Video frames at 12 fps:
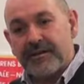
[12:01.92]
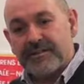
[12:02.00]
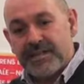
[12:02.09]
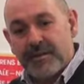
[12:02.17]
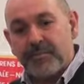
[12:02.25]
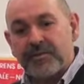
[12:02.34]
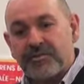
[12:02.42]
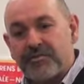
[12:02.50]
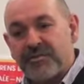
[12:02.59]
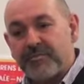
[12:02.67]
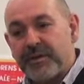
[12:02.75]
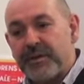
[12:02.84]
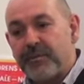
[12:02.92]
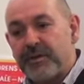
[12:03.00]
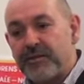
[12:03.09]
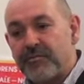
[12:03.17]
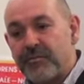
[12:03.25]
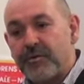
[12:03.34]
kind of tapestry of people
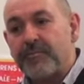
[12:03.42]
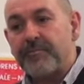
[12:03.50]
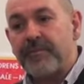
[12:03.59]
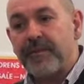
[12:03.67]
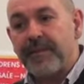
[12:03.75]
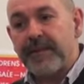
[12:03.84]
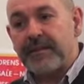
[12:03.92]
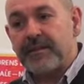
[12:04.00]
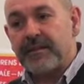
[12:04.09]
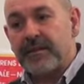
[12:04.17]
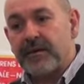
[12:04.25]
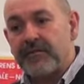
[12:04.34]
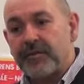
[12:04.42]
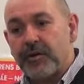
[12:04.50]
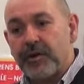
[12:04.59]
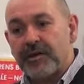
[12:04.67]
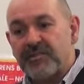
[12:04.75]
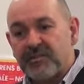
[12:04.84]
in the room that have
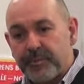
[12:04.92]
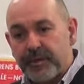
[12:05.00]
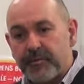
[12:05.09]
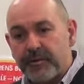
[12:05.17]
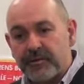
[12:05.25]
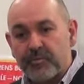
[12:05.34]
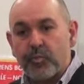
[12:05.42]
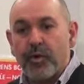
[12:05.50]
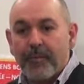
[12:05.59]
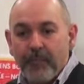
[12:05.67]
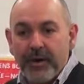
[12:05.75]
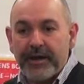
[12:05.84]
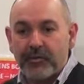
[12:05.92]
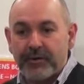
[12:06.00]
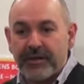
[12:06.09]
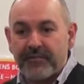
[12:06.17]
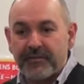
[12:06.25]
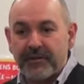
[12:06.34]
got experience one way or
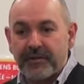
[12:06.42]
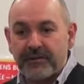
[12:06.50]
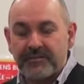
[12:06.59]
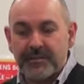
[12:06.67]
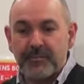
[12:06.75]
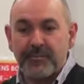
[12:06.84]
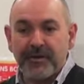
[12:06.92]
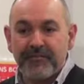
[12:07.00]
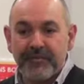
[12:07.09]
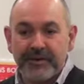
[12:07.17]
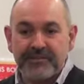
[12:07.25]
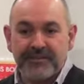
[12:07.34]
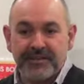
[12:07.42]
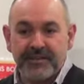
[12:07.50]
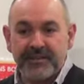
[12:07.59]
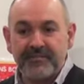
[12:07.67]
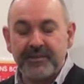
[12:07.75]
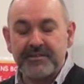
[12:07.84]
another. Some of my friends are
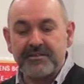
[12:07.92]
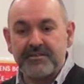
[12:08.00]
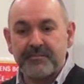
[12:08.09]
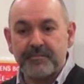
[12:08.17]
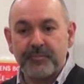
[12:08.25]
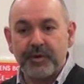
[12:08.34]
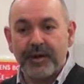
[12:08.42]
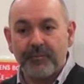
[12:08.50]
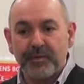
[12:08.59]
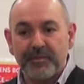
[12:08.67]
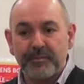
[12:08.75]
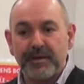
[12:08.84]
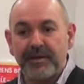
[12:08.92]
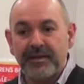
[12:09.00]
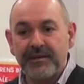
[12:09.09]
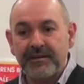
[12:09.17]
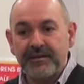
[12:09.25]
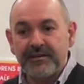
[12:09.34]
here that have had to put up with
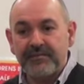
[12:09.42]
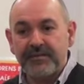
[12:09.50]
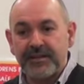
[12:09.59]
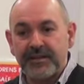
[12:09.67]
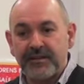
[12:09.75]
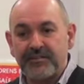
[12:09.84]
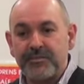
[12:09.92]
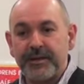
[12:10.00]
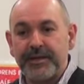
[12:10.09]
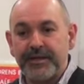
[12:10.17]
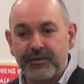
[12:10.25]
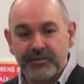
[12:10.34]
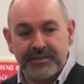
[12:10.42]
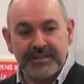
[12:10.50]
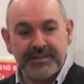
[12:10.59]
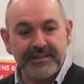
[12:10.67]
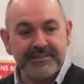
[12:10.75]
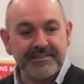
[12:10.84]
me for the last 20 odd
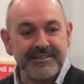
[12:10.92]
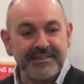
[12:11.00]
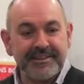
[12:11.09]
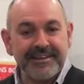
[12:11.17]
years.